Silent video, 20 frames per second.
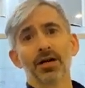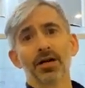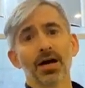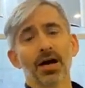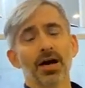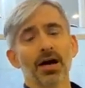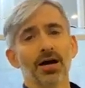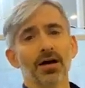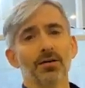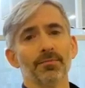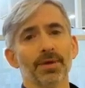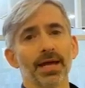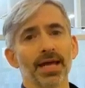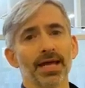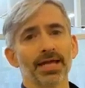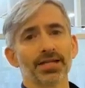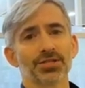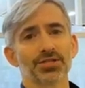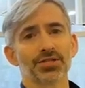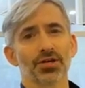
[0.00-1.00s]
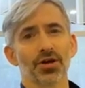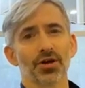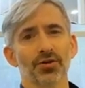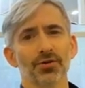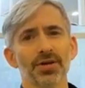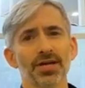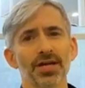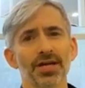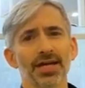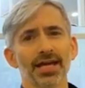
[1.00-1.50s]
And so
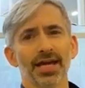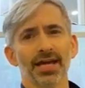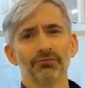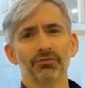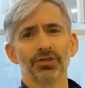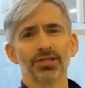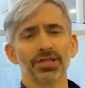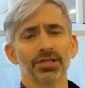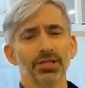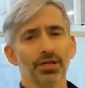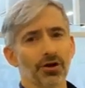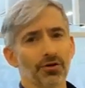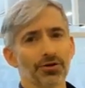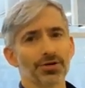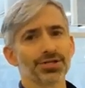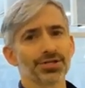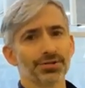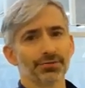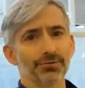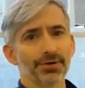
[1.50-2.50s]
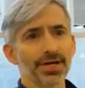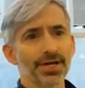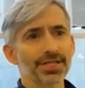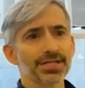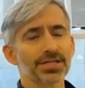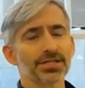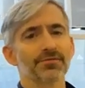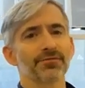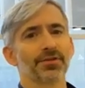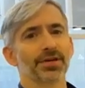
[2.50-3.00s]
it really lowers the risk
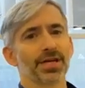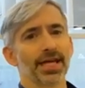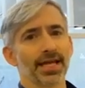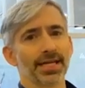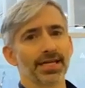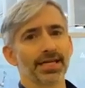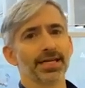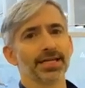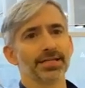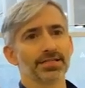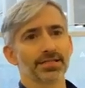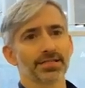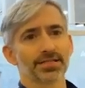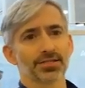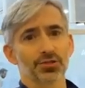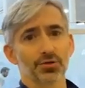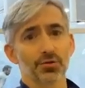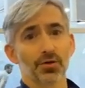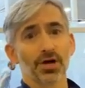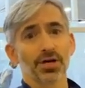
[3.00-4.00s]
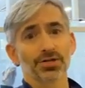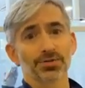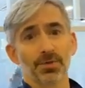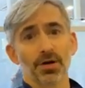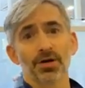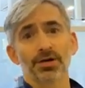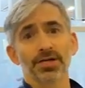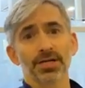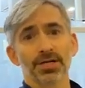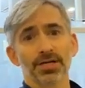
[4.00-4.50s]
for getting into the squash
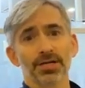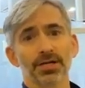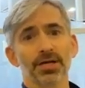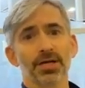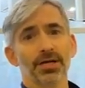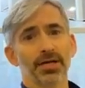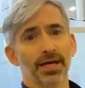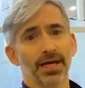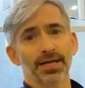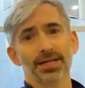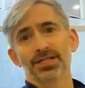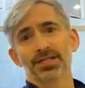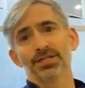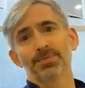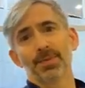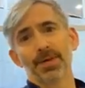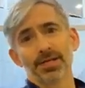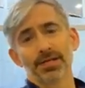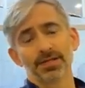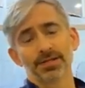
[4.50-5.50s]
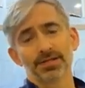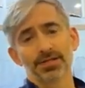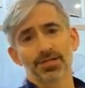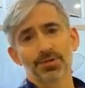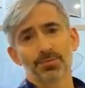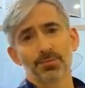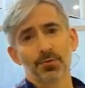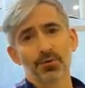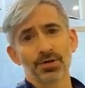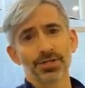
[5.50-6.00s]
market and expanding the
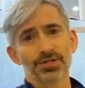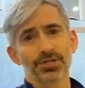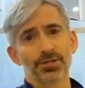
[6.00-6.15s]
sport.